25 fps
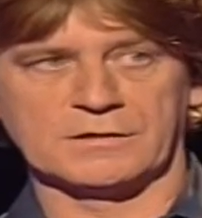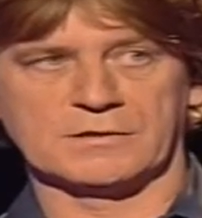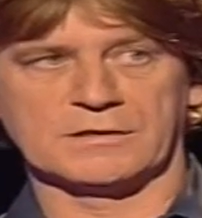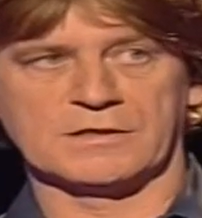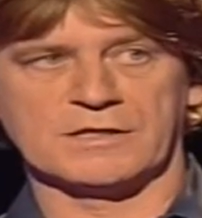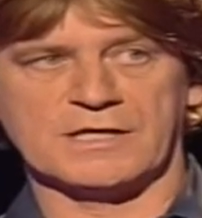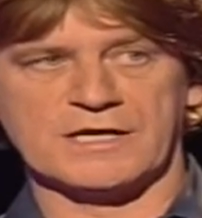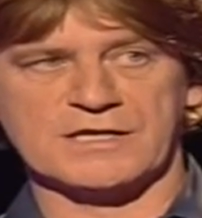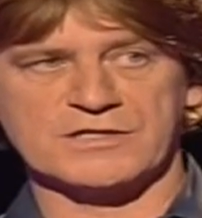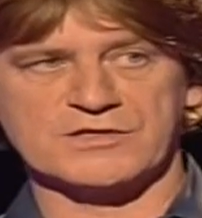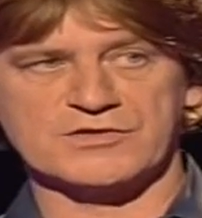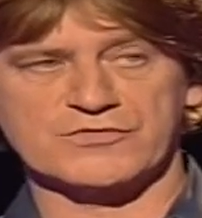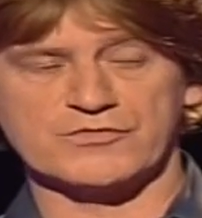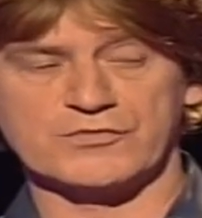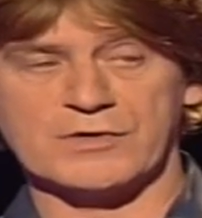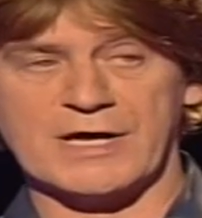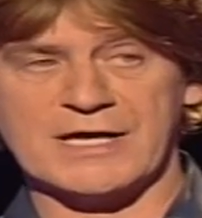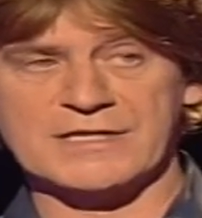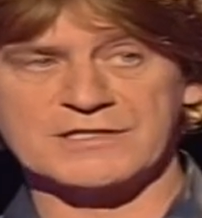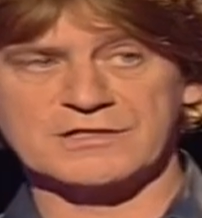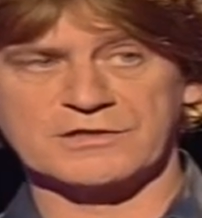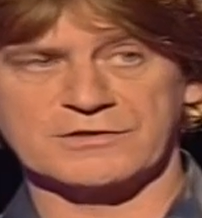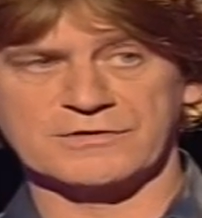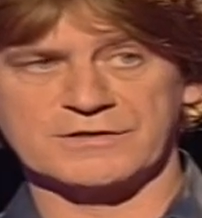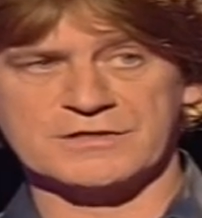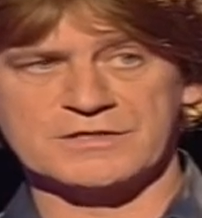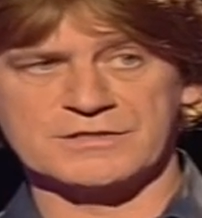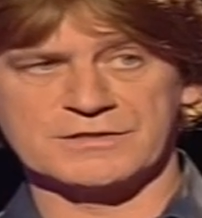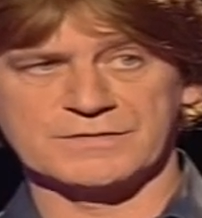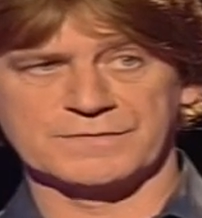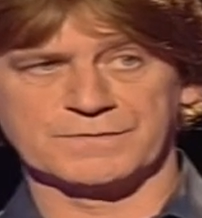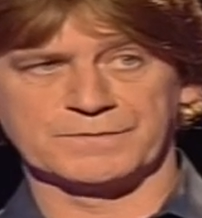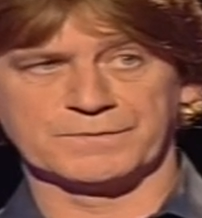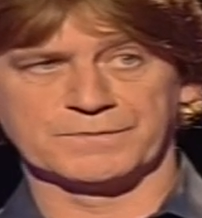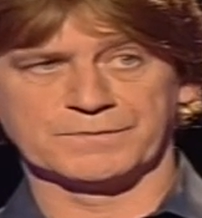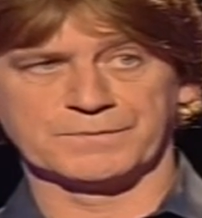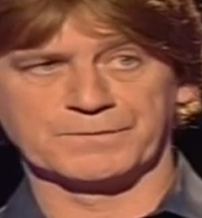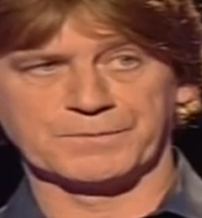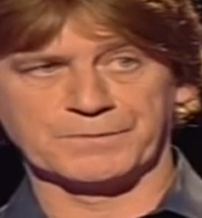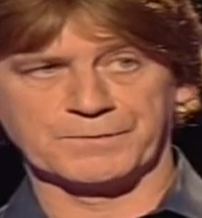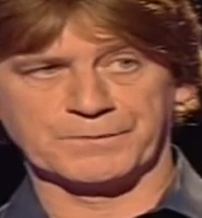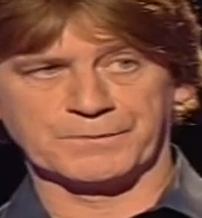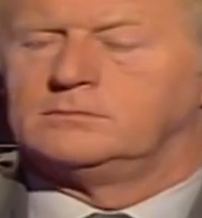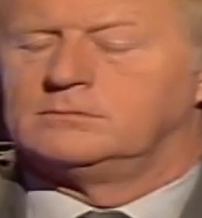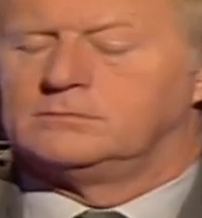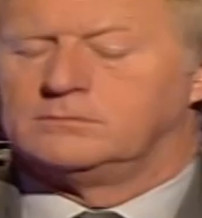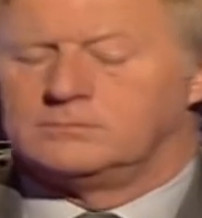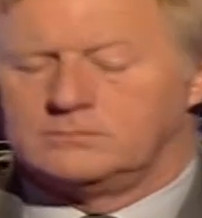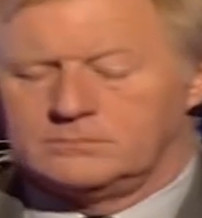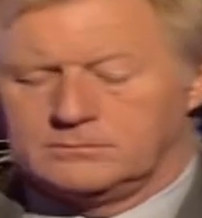That's rats, Chris.
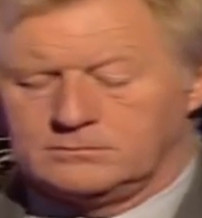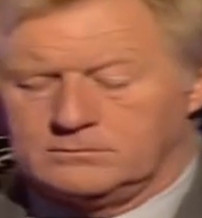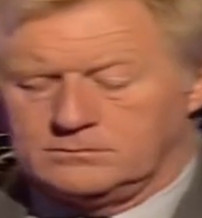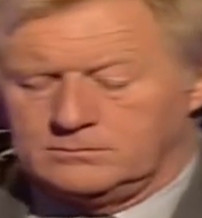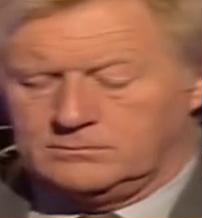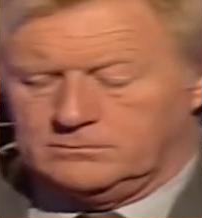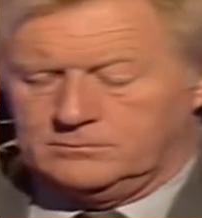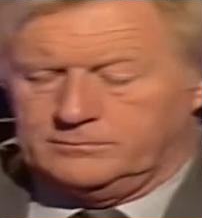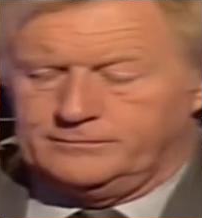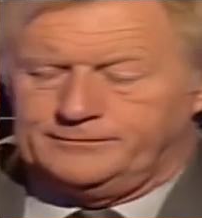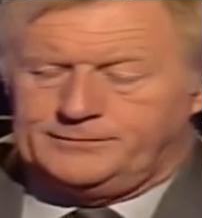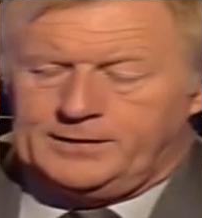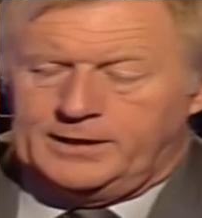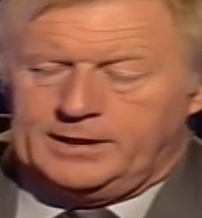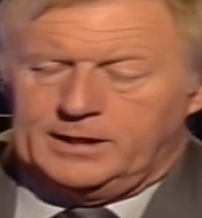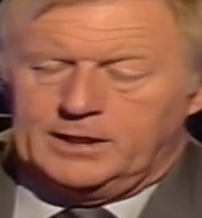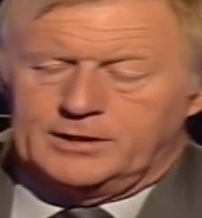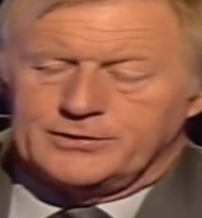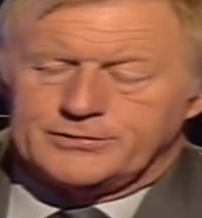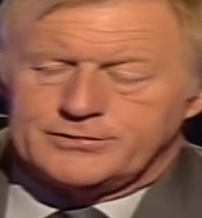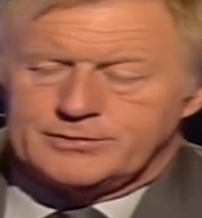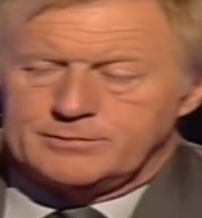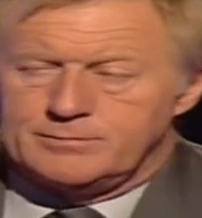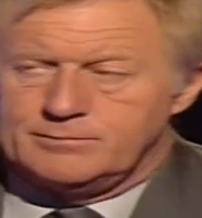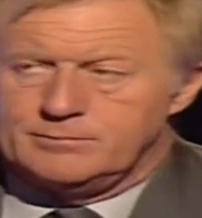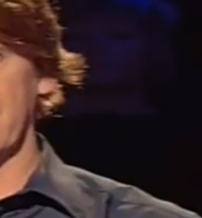Final answer.